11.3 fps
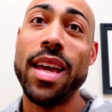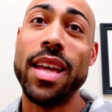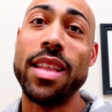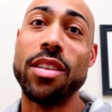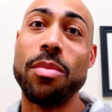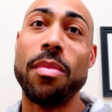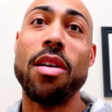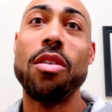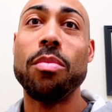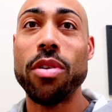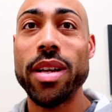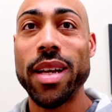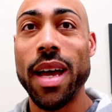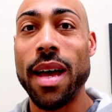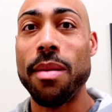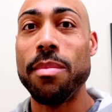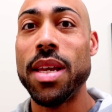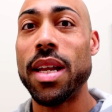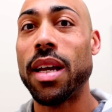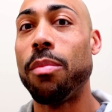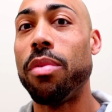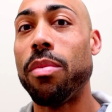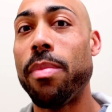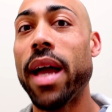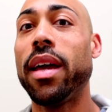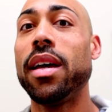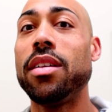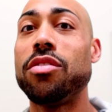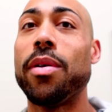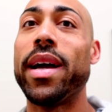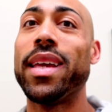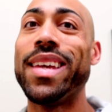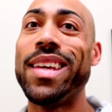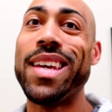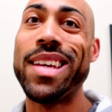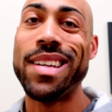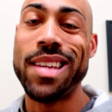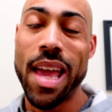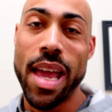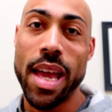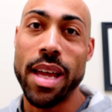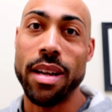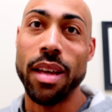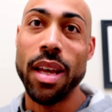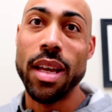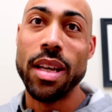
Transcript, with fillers: And then tomorrow morning, I am meeting up with Becca so I can get tanned